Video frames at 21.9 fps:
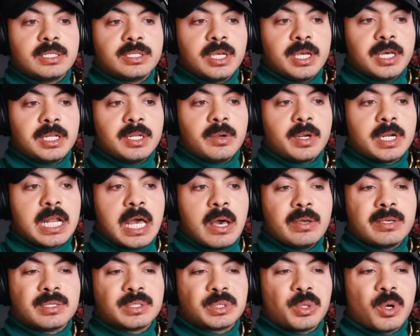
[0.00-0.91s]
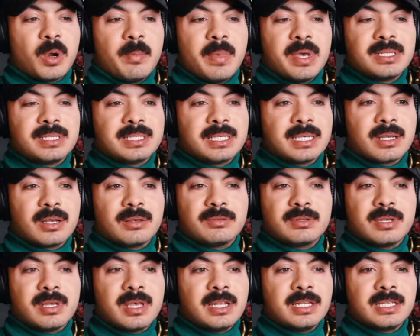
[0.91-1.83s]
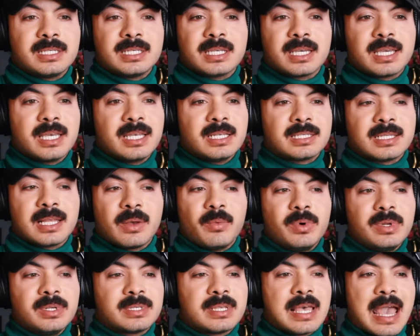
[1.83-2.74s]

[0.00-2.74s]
Jenner and now he's tormenting innocent kids. Like, what is